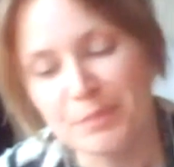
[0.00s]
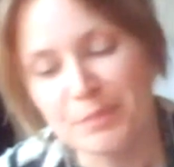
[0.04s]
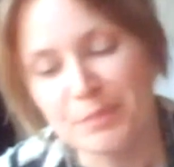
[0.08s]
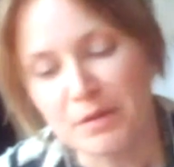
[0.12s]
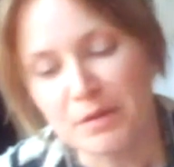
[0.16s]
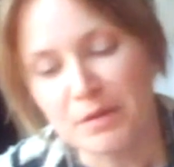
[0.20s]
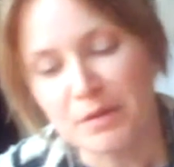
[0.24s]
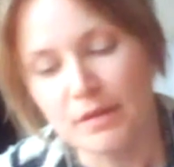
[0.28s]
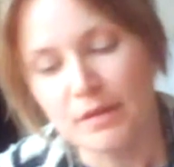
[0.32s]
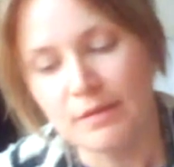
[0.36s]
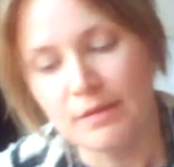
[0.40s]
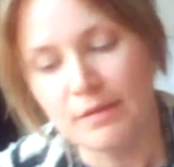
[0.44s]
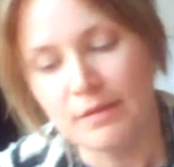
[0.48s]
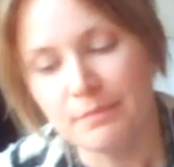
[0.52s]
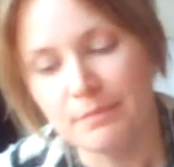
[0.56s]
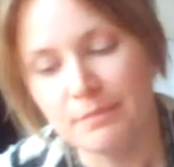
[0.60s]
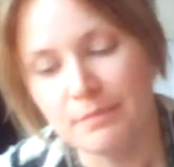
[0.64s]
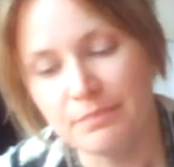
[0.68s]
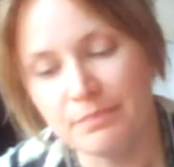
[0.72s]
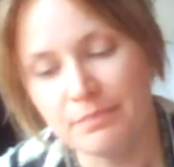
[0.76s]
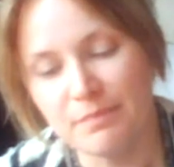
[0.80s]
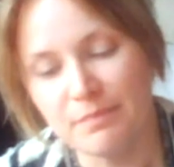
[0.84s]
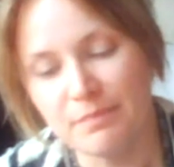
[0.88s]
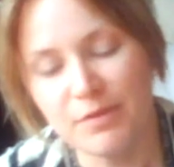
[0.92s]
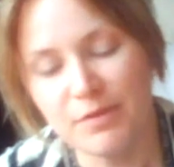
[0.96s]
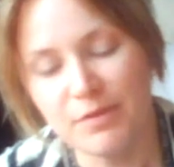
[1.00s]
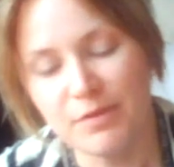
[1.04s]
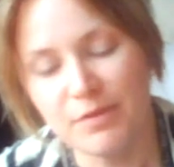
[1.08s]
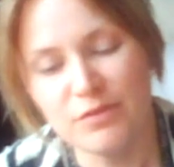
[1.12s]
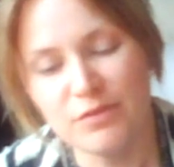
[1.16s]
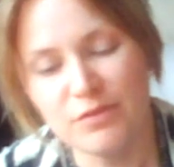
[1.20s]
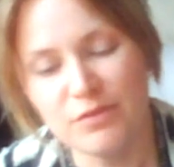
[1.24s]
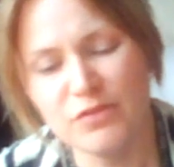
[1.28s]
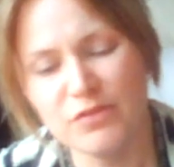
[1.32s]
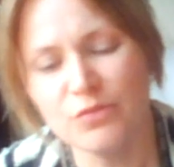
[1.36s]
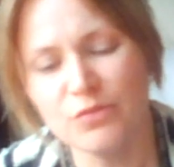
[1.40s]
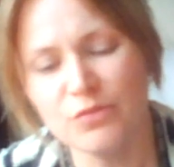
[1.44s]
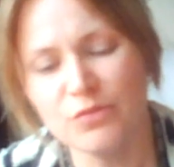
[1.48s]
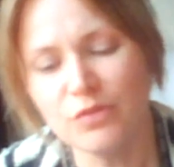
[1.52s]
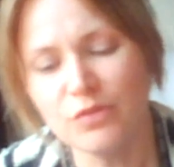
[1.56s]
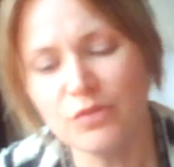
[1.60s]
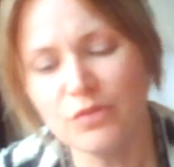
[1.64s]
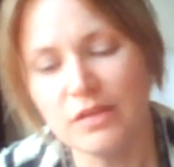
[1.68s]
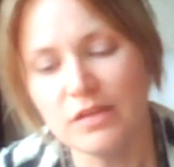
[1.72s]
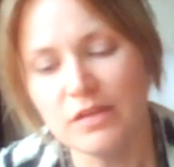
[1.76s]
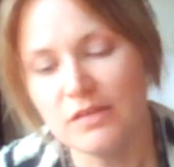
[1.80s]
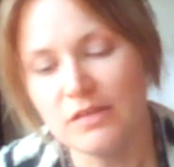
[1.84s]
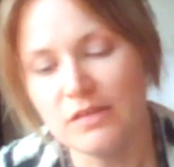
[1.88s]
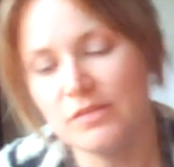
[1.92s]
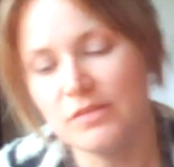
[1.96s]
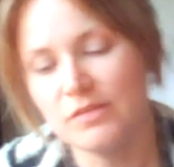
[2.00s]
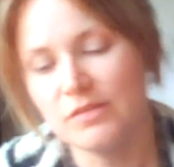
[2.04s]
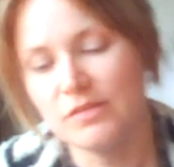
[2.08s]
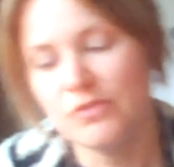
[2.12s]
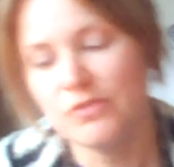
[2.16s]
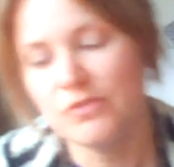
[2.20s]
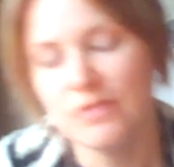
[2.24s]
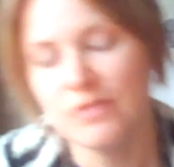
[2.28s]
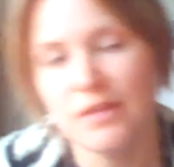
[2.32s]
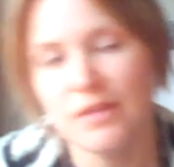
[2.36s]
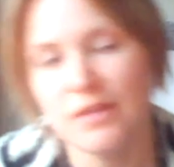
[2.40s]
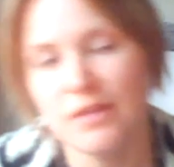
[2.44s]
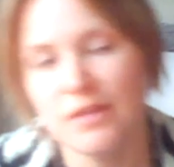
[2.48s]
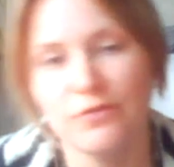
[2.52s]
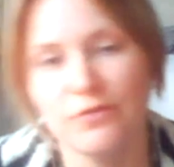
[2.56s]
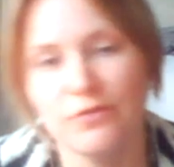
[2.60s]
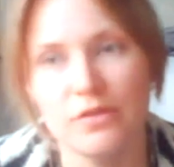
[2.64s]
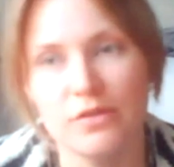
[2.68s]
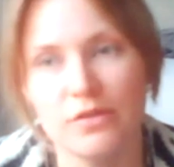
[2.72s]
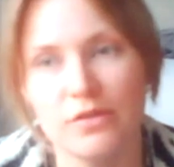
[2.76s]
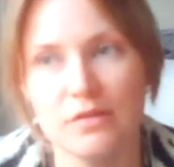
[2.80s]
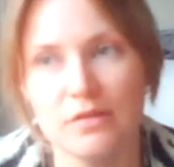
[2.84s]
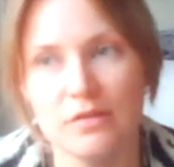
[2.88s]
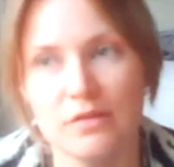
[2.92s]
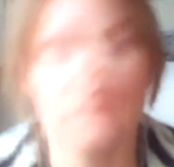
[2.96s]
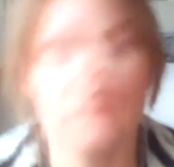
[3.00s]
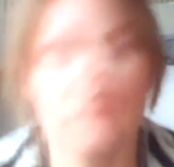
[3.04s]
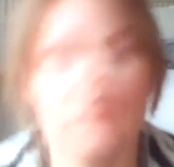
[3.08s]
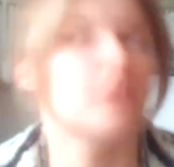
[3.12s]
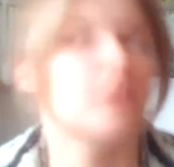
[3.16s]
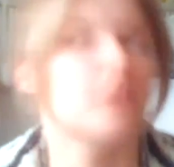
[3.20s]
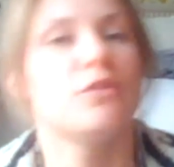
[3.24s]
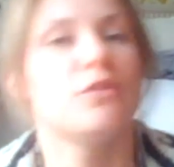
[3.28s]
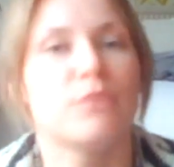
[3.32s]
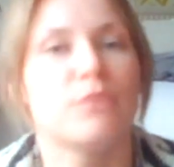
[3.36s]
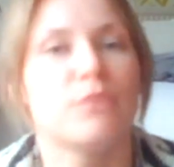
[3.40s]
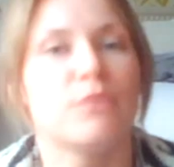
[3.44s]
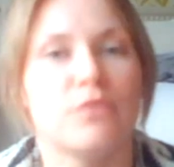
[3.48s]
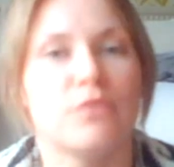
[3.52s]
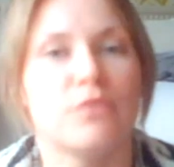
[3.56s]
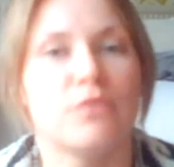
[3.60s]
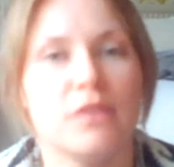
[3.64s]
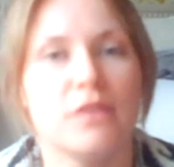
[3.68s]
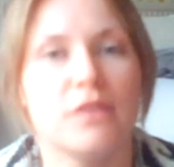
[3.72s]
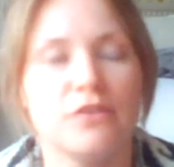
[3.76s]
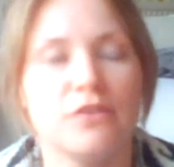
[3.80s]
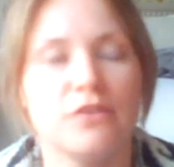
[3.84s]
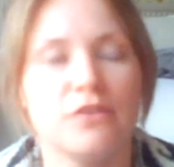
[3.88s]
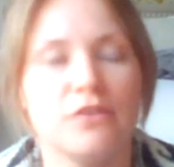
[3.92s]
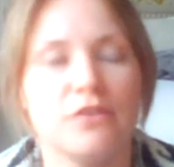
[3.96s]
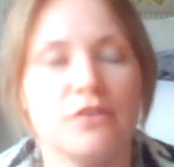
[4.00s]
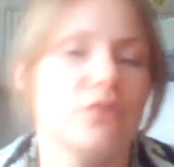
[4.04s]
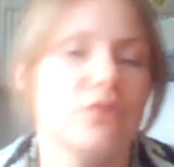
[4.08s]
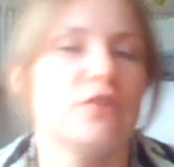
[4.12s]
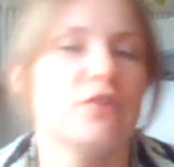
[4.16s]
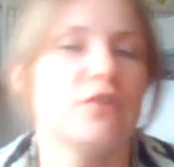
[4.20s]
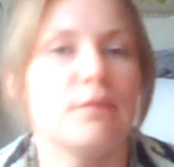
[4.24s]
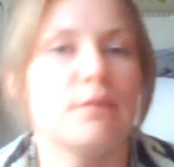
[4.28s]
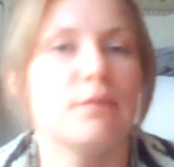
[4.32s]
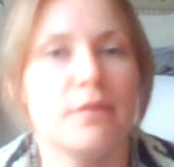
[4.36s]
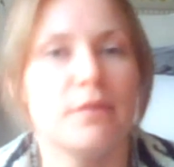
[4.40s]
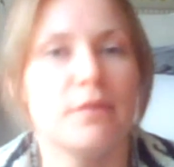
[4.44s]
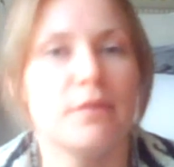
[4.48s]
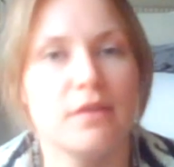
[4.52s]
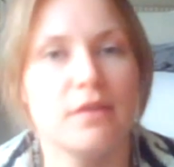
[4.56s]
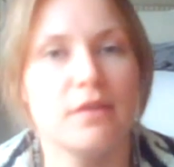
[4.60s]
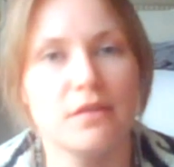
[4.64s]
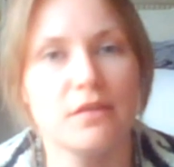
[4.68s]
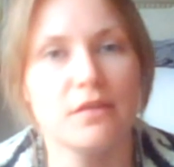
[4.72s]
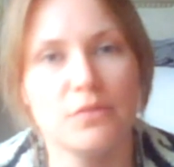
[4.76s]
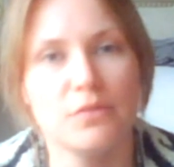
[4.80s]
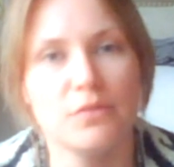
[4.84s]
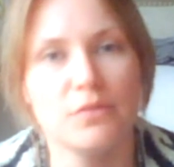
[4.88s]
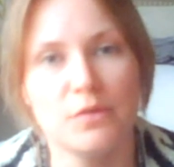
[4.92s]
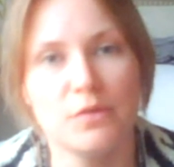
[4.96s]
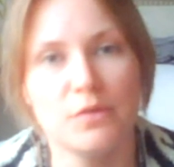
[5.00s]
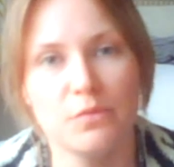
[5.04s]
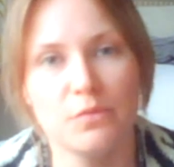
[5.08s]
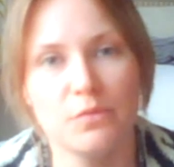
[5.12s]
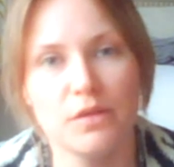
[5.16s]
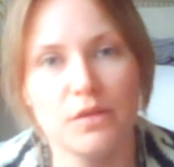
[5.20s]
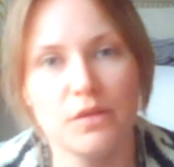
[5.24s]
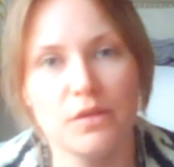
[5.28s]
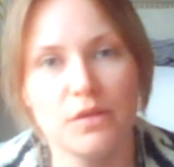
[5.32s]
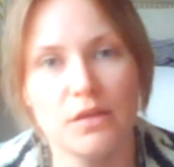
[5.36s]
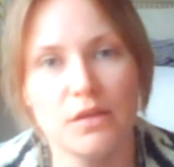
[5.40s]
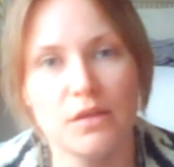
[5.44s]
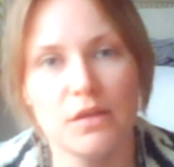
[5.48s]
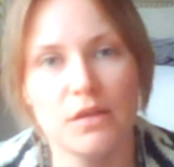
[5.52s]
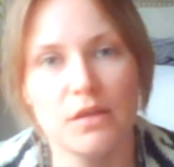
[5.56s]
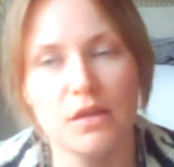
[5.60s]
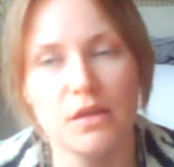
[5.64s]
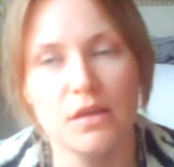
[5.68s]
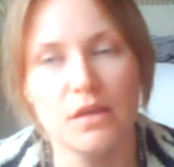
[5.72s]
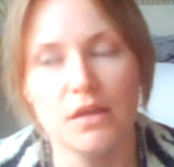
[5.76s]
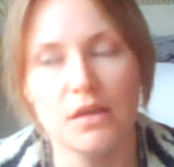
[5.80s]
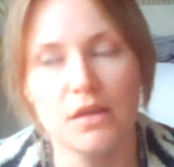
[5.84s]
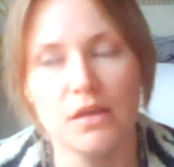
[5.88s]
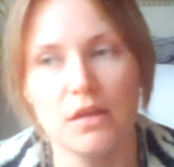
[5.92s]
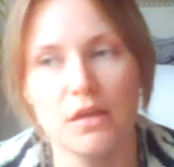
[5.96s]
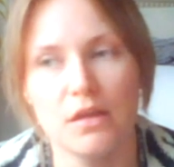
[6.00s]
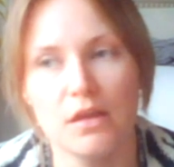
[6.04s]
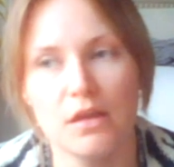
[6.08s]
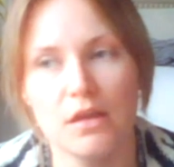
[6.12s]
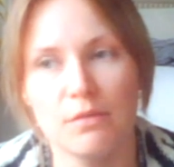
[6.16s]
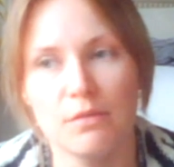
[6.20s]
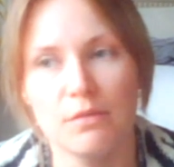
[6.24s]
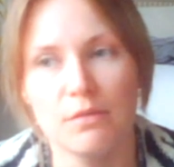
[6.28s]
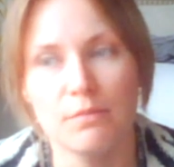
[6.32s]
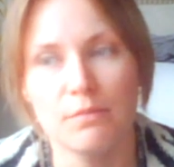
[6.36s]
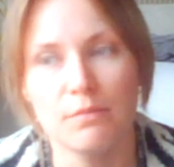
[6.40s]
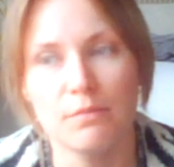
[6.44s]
But it so relates to just every human relationship, I guess, when we um,